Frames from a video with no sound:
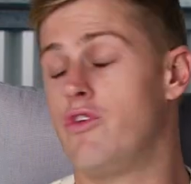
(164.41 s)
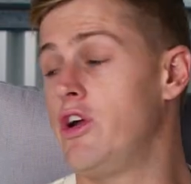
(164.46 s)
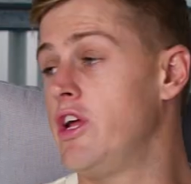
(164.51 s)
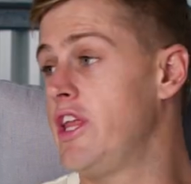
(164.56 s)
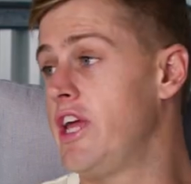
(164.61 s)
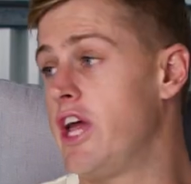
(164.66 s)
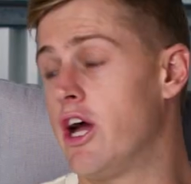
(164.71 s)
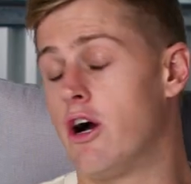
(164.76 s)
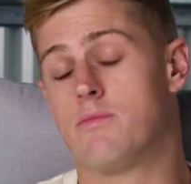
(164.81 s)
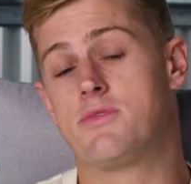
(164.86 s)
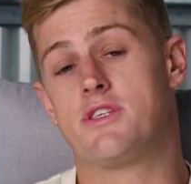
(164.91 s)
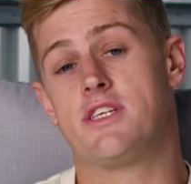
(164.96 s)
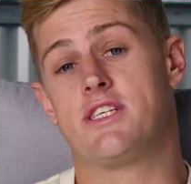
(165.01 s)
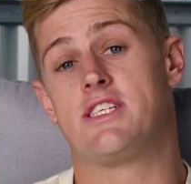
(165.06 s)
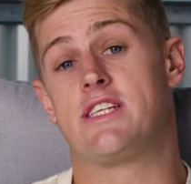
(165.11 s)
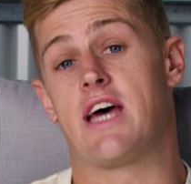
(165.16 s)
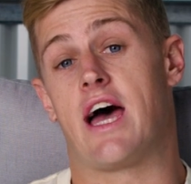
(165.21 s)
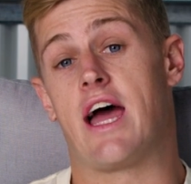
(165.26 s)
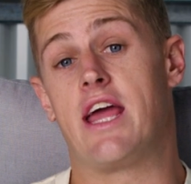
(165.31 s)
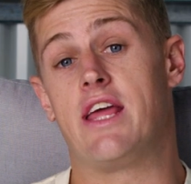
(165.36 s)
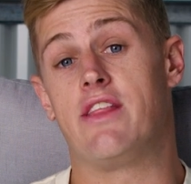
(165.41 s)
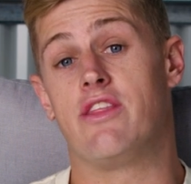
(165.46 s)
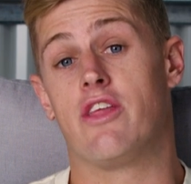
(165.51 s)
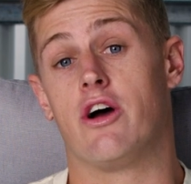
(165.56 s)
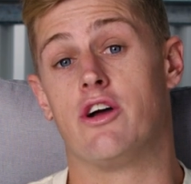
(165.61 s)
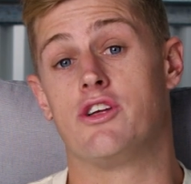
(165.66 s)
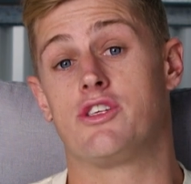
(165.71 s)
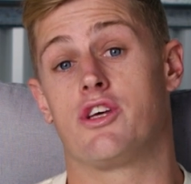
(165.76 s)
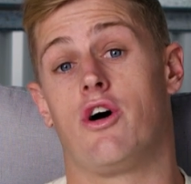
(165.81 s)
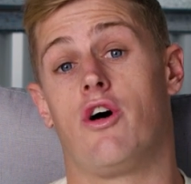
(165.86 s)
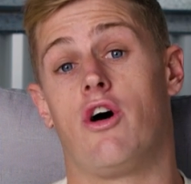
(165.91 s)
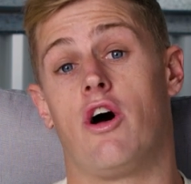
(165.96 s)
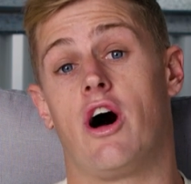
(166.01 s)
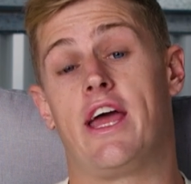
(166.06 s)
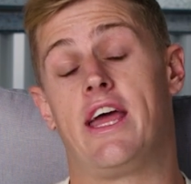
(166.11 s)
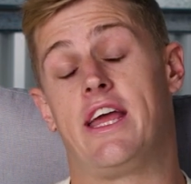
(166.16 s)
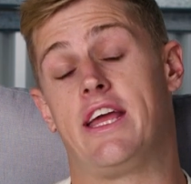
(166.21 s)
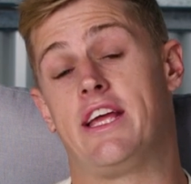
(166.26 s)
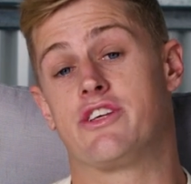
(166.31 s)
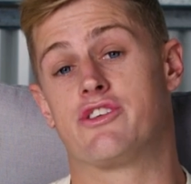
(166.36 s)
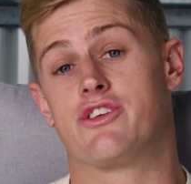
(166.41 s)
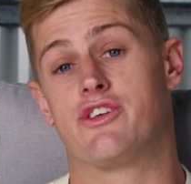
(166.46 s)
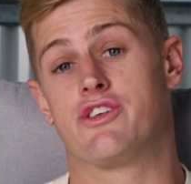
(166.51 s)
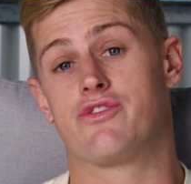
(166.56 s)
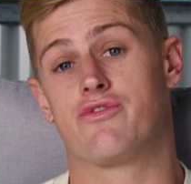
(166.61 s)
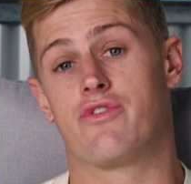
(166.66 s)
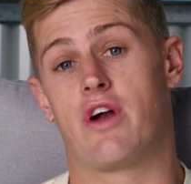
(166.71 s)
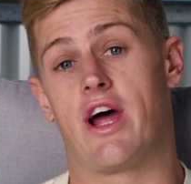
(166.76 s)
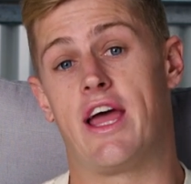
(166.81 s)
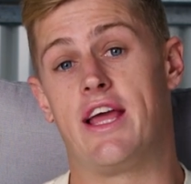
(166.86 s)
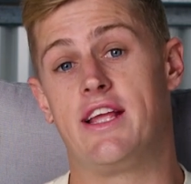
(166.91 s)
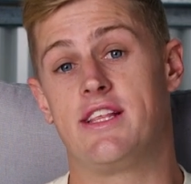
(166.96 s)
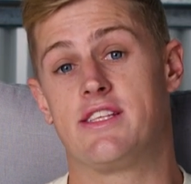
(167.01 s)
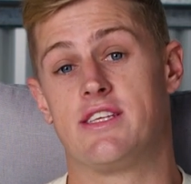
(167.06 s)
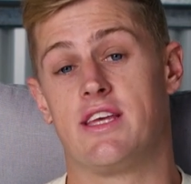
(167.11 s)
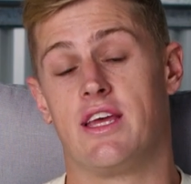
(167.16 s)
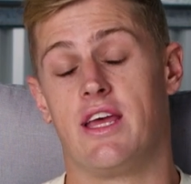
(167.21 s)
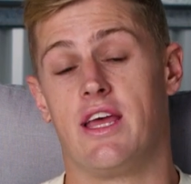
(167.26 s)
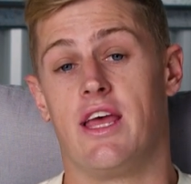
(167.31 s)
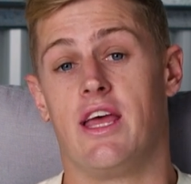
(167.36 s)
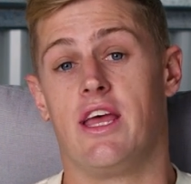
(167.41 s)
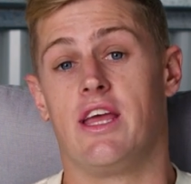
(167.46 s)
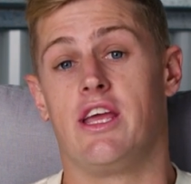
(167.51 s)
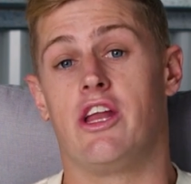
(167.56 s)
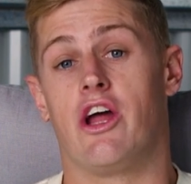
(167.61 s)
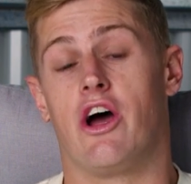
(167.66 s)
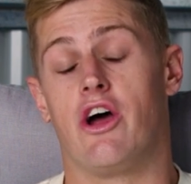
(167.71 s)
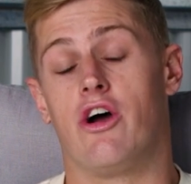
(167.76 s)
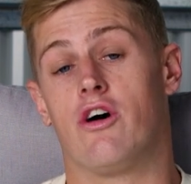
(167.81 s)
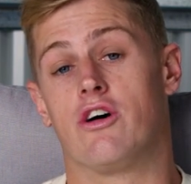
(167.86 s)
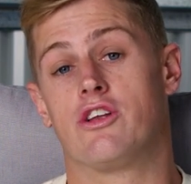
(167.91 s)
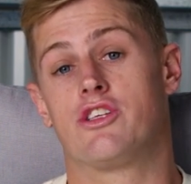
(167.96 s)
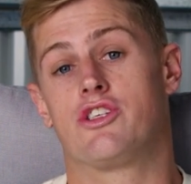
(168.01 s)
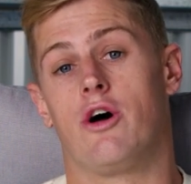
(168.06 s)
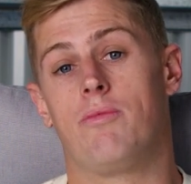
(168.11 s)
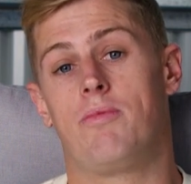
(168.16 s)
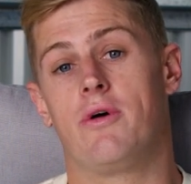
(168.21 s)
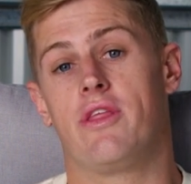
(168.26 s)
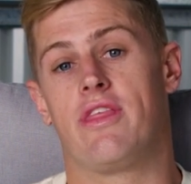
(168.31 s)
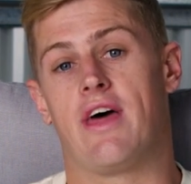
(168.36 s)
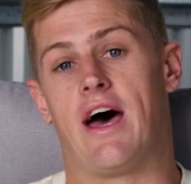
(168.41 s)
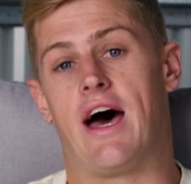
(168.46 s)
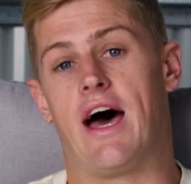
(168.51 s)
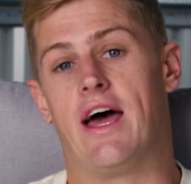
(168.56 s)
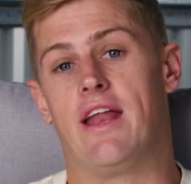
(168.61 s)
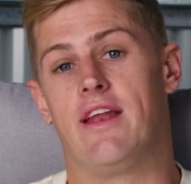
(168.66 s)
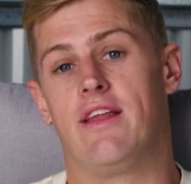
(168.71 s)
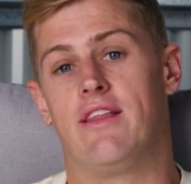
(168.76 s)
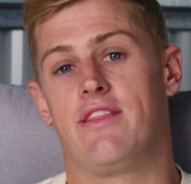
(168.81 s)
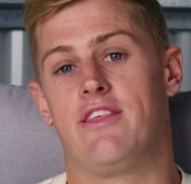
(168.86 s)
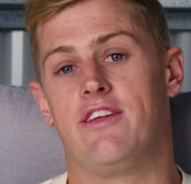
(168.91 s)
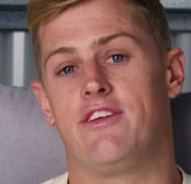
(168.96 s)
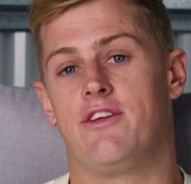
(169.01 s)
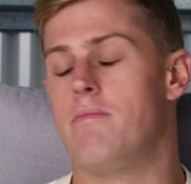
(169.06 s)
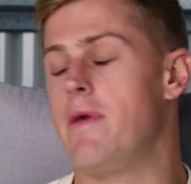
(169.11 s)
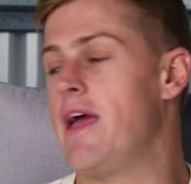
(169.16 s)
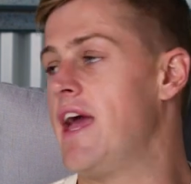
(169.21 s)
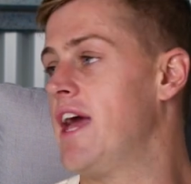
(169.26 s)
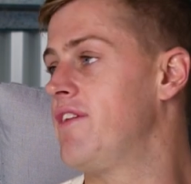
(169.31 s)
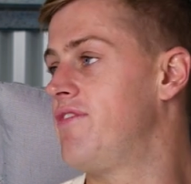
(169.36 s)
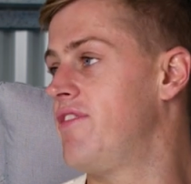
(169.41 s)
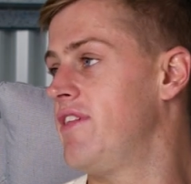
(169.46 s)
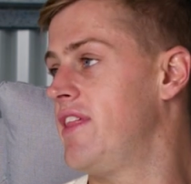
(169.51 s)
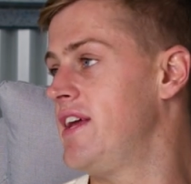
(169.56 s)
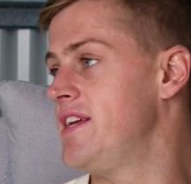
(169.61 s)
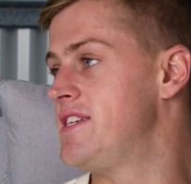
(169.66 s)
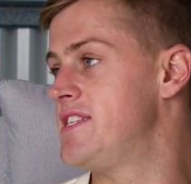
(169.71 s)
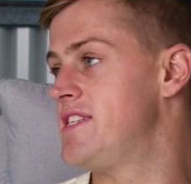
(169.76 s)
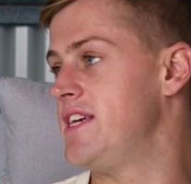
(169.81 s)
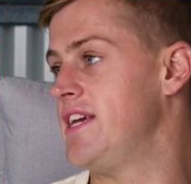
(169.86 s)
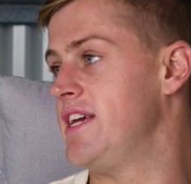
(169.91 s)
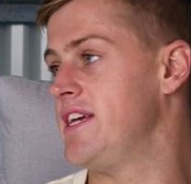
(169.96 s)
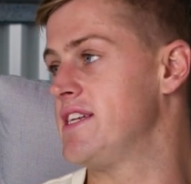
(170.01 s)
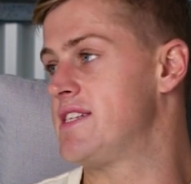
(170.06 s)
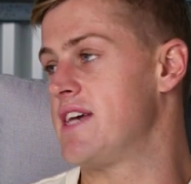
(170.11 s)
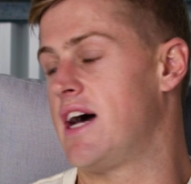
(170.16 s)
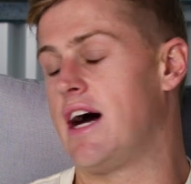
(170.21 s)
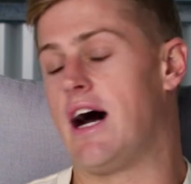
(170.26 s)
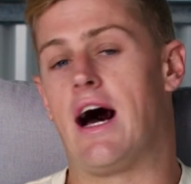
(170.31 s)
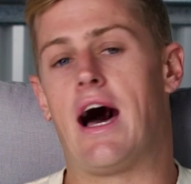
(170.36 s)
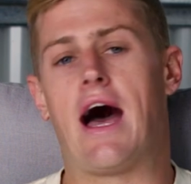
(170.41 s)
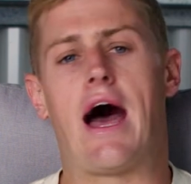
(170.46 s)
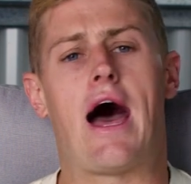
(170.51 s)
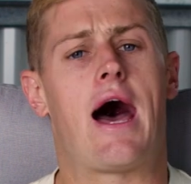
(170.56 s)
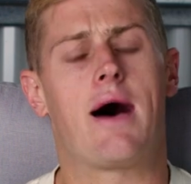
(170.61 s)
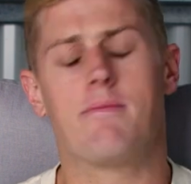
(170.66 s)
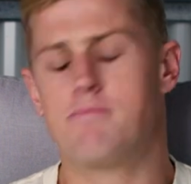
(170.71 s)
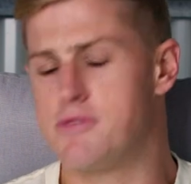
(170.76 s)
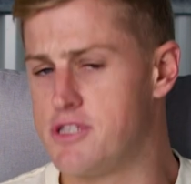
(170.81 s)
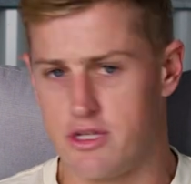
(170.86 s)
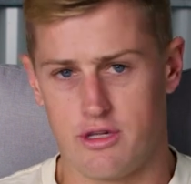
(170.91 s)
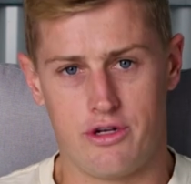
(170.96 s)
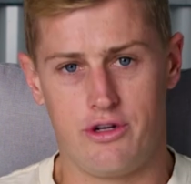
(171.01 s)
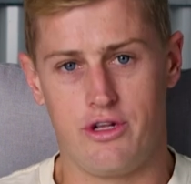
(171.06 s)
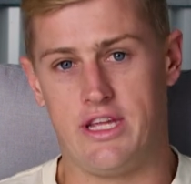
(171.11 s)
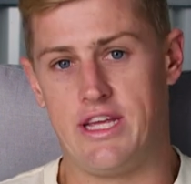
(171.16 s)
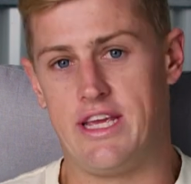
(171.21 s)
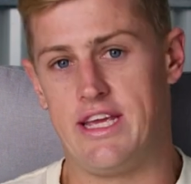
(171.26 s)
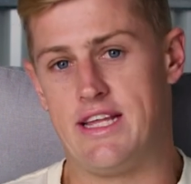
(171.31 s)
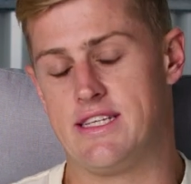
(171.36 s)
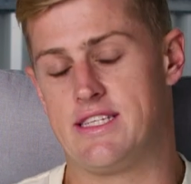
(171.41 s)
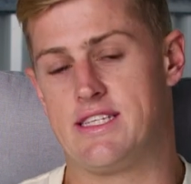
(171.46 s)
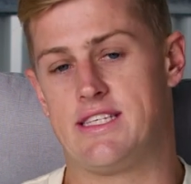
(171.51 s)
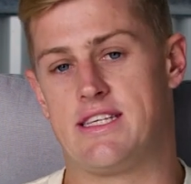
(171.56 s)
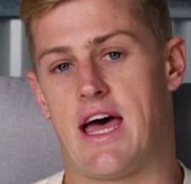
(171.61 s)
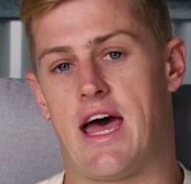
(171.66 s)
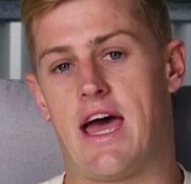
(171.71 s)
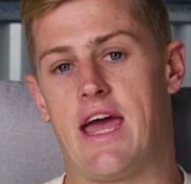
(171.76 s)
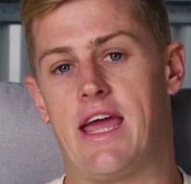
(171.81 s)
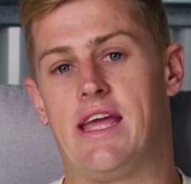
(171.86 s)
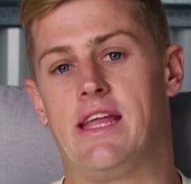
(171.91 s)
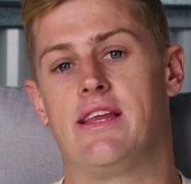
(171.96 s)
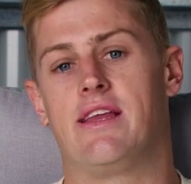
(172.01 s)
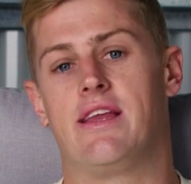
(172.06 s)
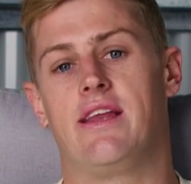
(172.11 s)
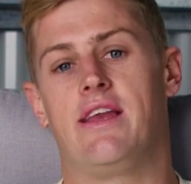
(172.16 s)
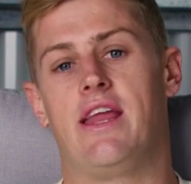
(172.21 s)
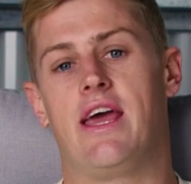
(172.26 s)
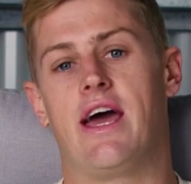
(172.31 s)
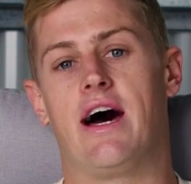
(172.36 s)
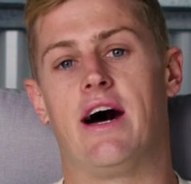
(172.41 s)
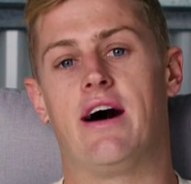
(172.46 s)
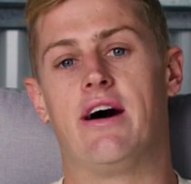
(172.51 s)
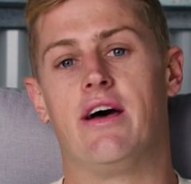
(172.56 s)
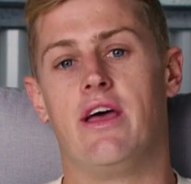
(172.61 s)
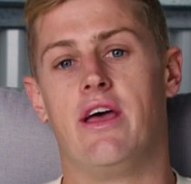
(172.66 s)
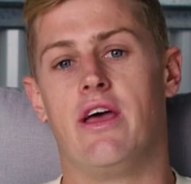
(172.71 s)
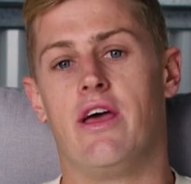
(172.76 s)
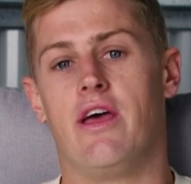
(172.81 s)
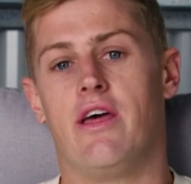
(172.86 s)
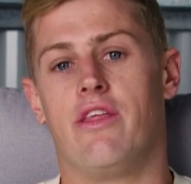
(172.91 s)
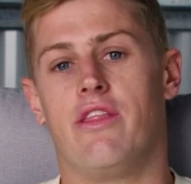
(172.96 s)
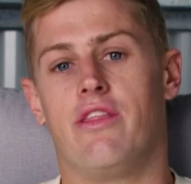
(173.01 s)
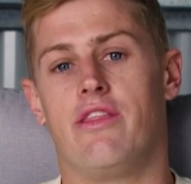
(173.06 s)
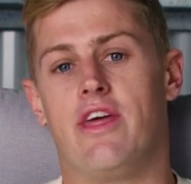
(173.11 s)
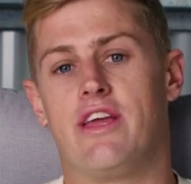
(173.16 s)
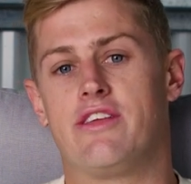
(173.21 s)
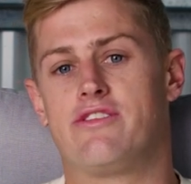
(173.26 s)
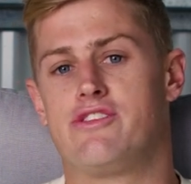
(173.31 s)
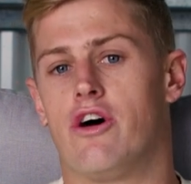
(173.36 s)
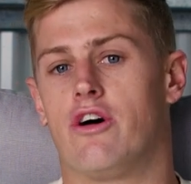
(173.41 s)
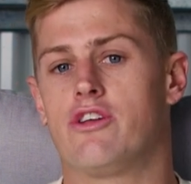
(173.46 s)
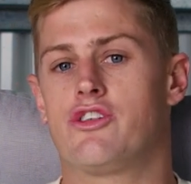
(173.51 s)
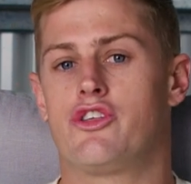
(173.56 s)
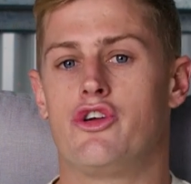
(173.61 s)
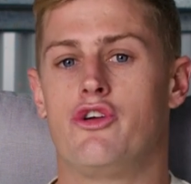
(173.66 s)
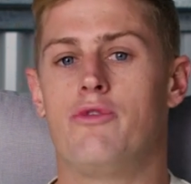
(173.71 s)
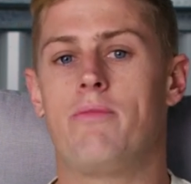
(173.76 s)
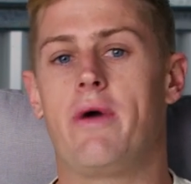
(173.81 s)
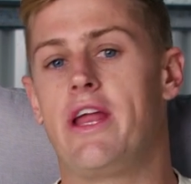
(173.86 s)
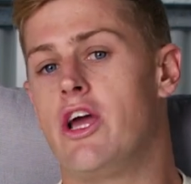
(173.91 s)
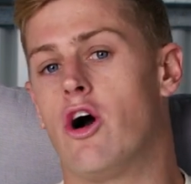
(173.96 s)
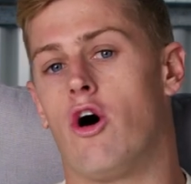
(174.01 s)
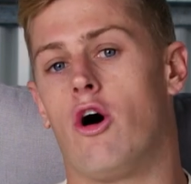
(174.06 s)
really help sustain those higher interest rates. You know, on top of that, the demand for these things are absolutely insane. Now, there's not too many